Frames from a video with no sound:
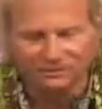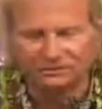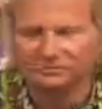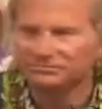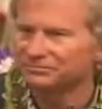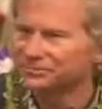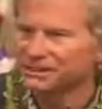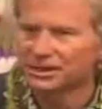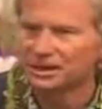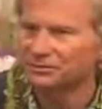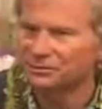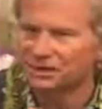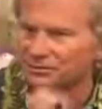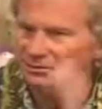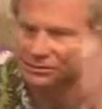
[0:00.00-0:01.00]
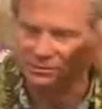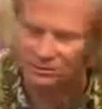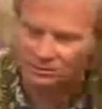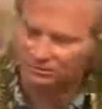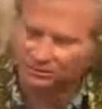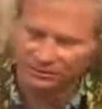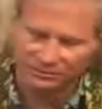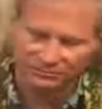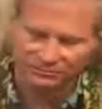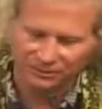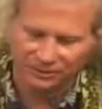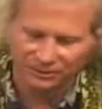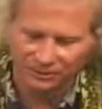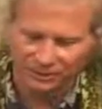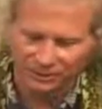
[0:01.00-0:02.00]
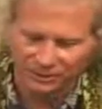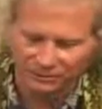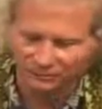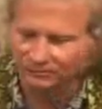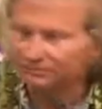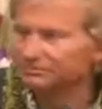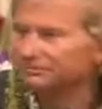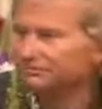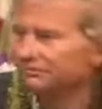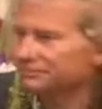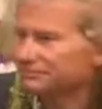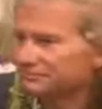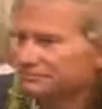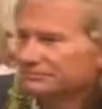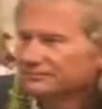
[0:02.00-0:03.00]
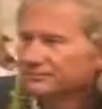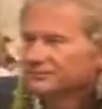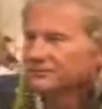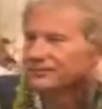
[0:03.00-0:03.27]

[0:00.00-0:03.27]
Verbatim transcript: I'm going to read this question because